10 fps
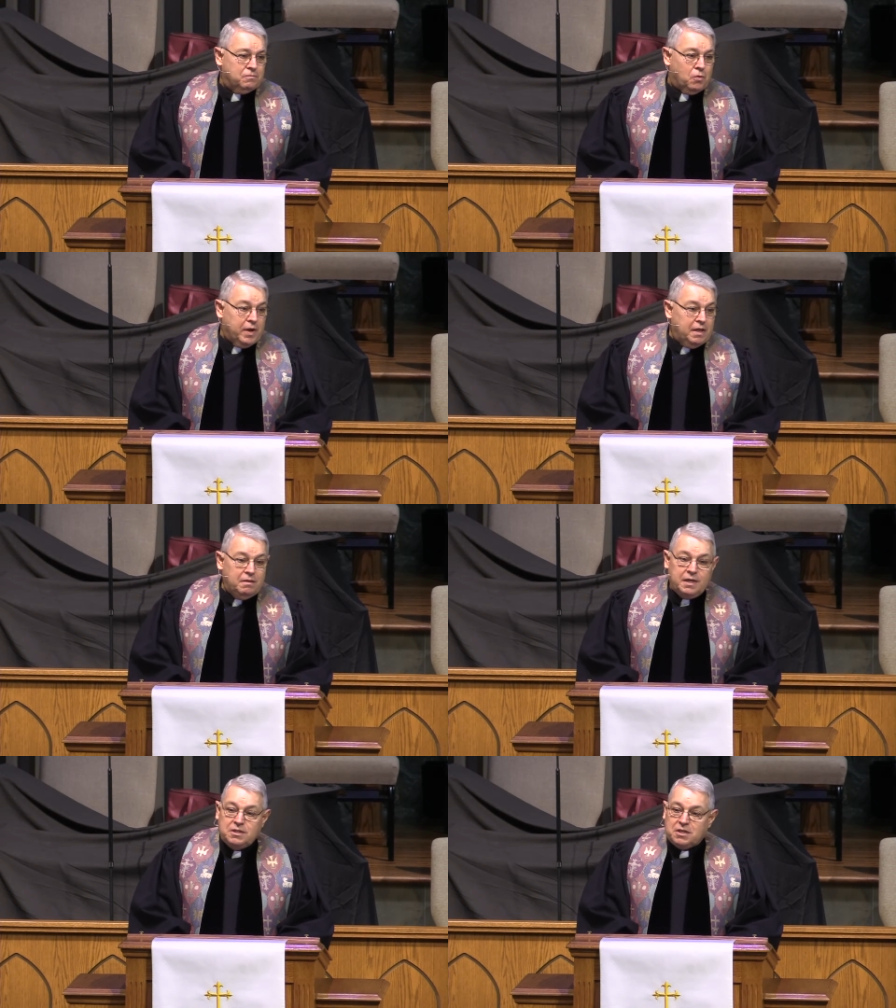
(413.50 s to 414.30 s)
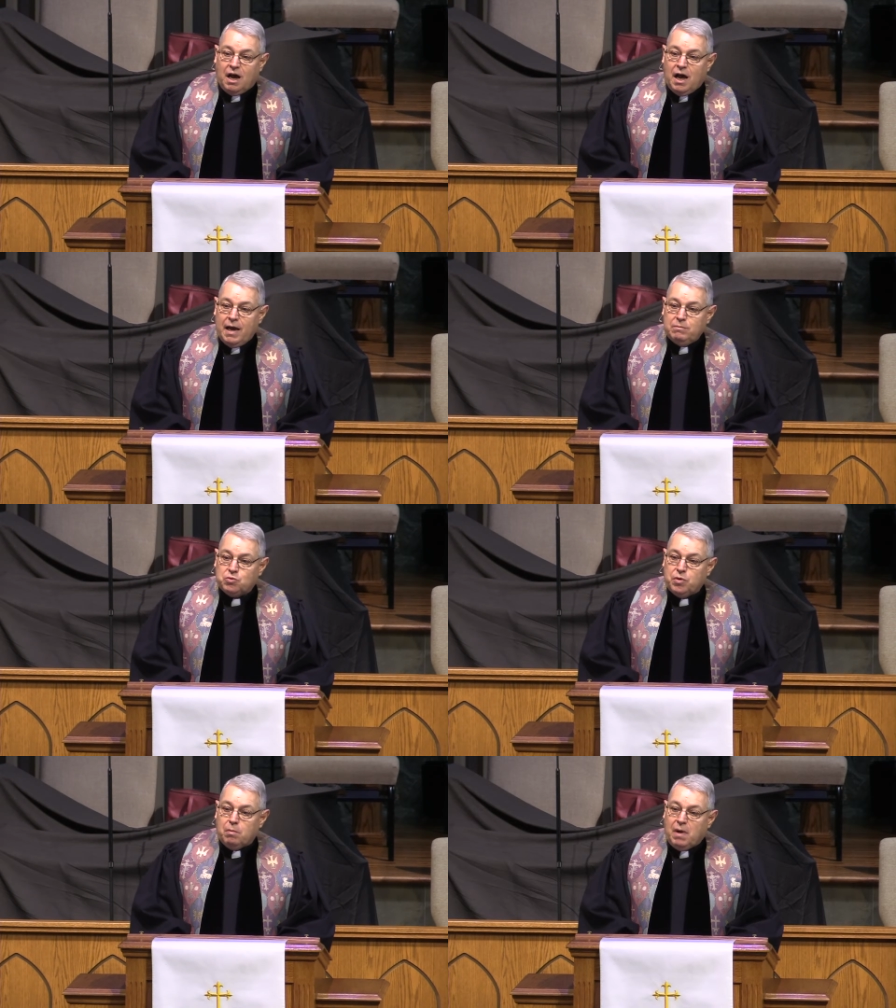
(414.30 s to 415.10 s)
For in these
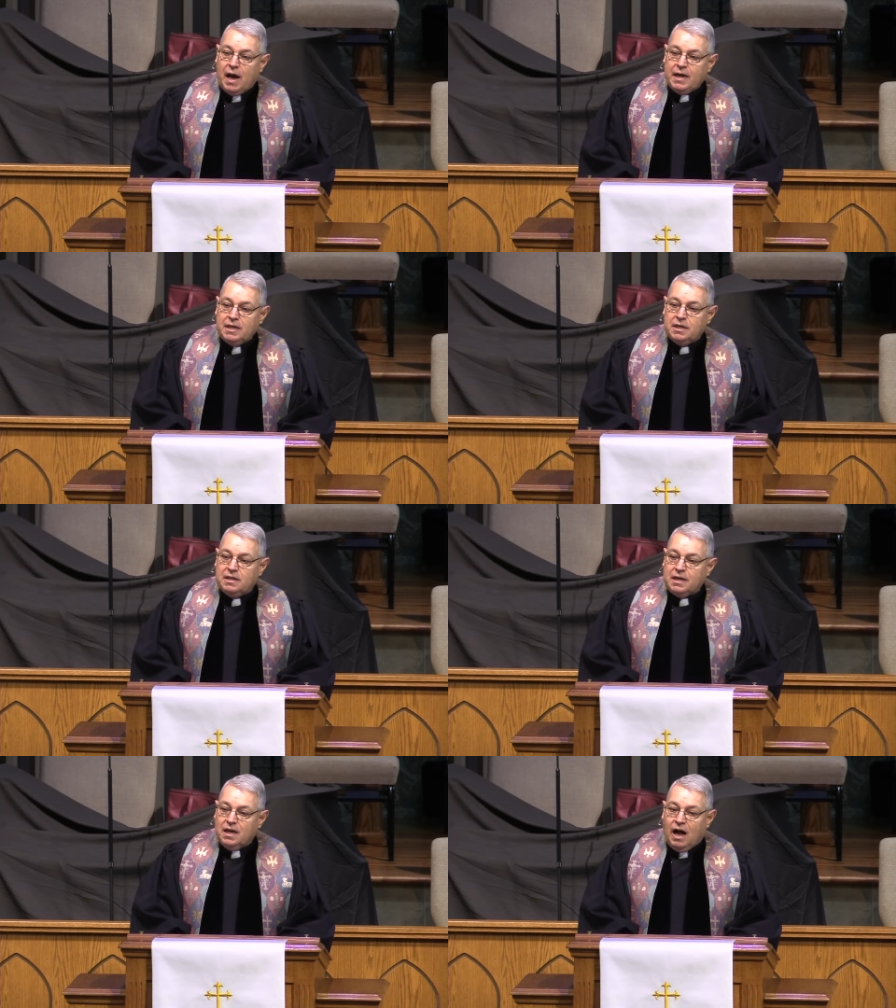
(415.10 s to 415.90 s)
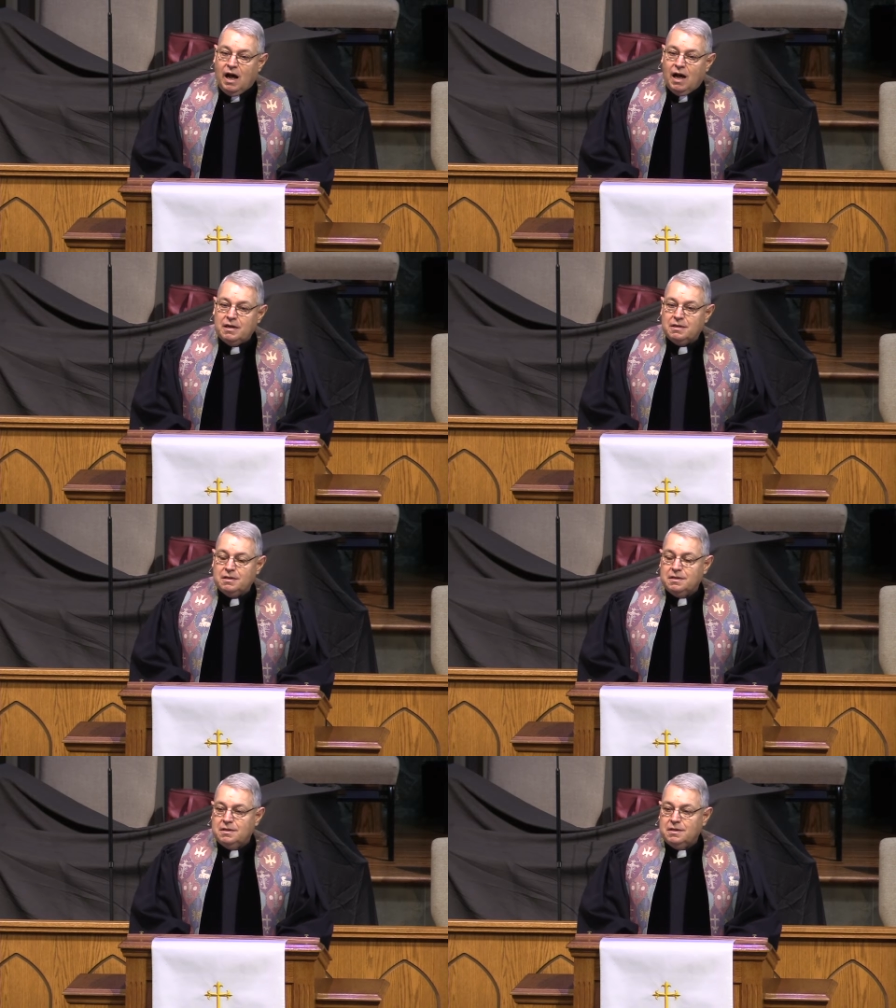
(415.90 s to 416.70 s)
times we are reminded that God
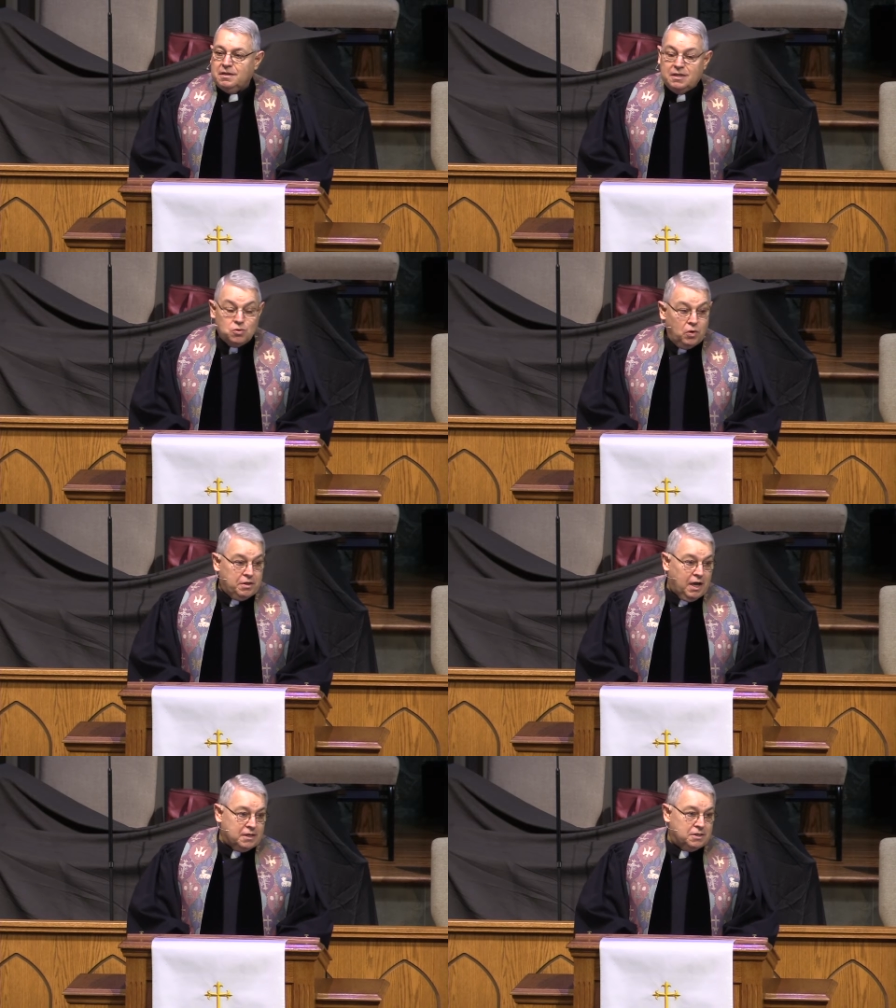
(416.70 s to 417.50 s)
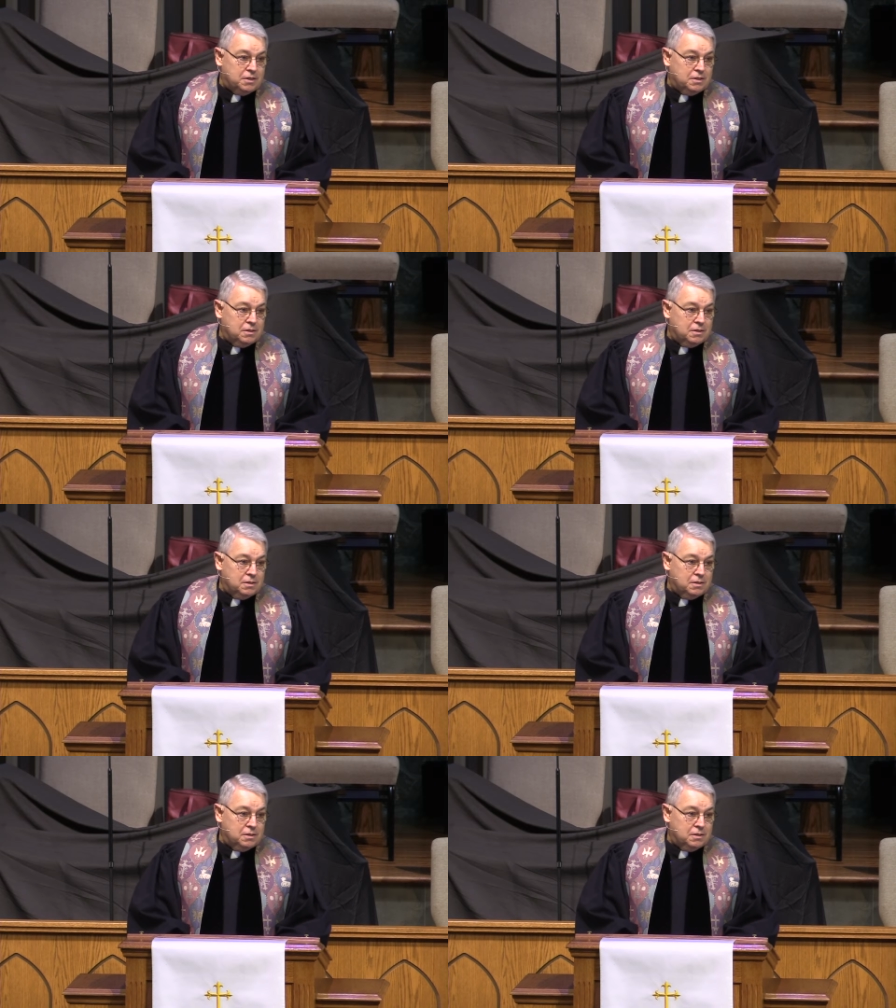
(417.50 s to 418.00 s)
is with us.